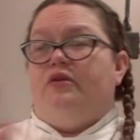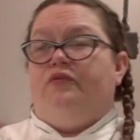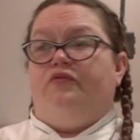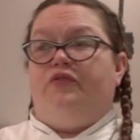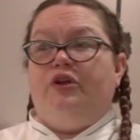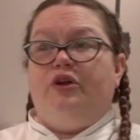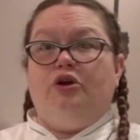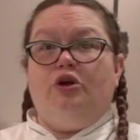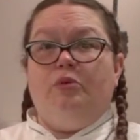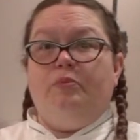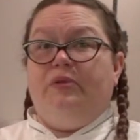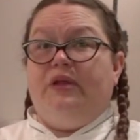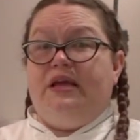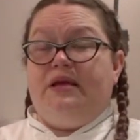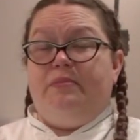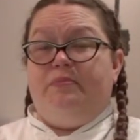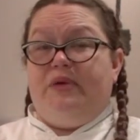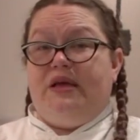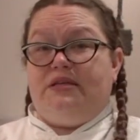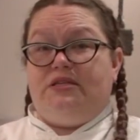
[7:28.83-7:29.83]

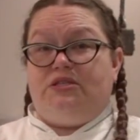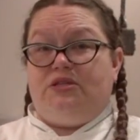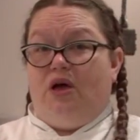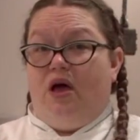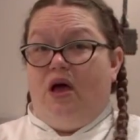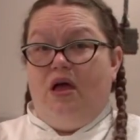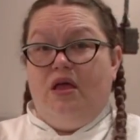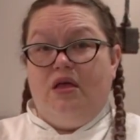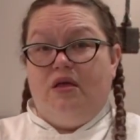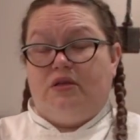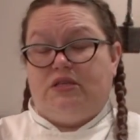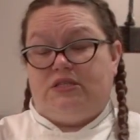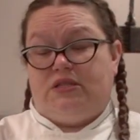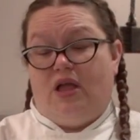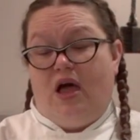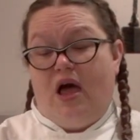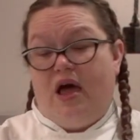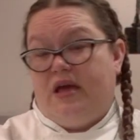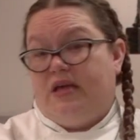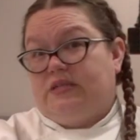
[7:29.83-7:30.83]
Vinegar-based
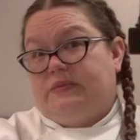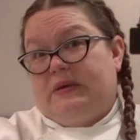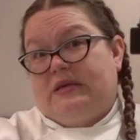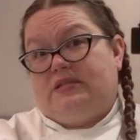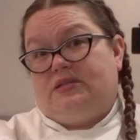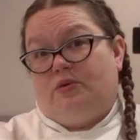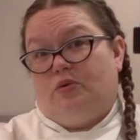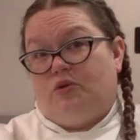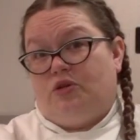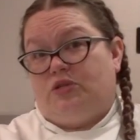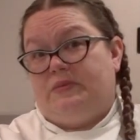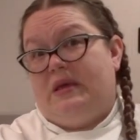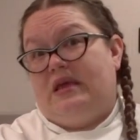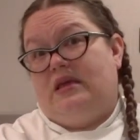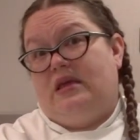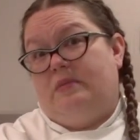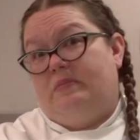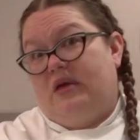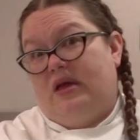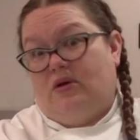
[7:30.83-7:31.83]
slaw is basically we're just
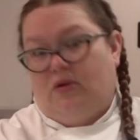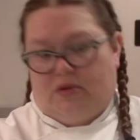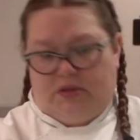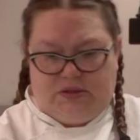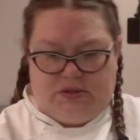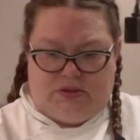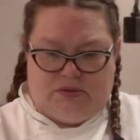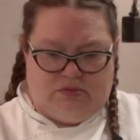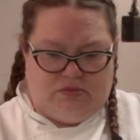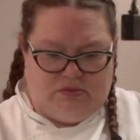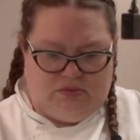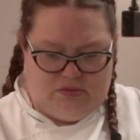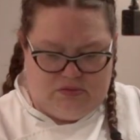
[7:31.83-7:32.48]
making pickles.